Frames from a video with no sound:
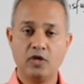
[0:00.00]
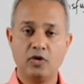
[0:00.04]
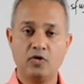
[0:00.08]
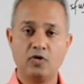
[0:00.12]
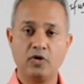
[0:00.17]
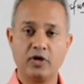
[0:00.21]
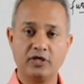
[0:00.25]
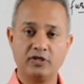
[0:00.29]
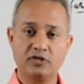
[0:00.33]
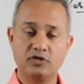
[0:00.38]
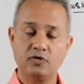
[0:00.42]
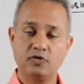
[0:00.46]

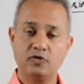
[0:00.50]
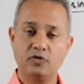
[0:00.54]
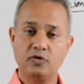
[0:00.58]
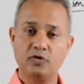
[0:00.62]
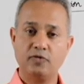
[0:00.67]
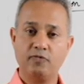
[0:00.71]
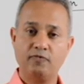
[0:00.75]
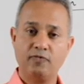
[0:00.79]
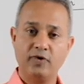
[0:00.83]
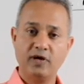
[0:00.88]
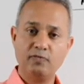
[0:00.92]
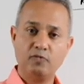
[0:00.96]
Okay, so
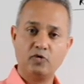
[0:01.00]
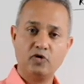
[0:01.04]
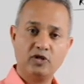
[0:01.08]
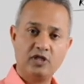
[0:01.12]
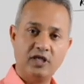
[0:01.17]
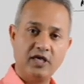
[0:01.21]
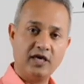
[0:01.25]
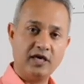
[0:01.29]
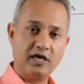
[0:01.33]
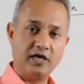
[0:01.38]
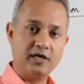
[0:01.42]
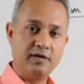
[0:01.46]
one more
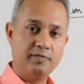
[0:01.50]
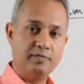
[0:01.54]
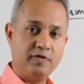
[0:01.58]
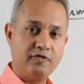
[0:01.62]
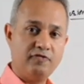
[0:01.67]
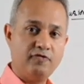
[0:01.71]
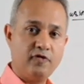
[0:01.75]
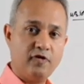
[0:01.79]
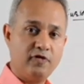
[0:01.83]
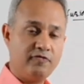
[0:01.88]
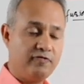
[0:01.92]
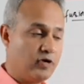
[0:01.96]
thing
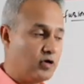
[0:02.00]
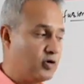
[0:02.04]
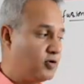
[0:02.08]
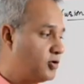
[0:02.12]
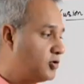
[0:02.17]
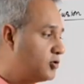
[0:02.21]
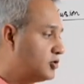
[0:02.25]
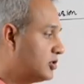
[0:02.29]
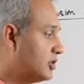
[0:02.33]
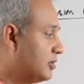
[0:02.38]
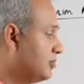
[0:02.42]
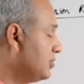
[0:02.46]
before we go
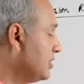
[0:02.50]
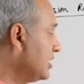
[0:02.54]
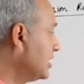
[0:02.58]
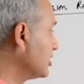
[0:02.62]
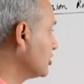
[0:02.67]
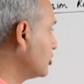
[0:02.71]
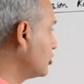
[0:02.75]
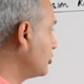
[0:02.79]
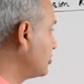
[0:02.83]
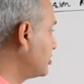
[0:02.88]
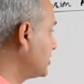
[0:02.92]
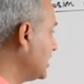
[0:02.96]
to the blood
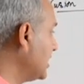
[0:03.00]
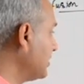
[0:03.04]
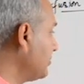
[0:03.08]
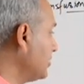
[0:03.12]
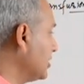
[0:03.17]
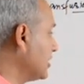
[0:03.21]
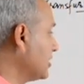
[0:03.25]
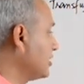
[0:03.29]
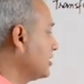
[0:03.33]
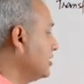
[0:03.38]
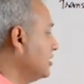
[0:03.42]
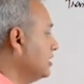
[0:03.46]
group
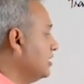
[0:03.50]
typing